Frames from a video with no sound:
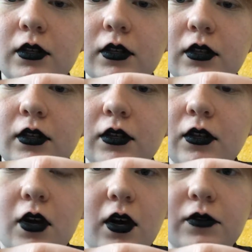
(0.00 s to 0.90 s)
and then
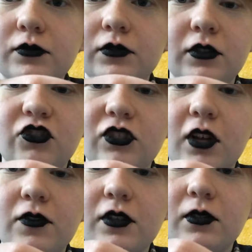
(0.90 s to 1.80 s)
just
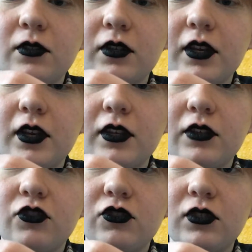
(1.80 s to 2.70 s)
off the needle. Okay, and then
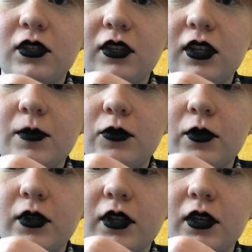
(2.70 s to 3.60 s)
just keep
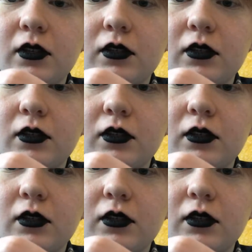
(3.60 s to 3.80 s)
doing that.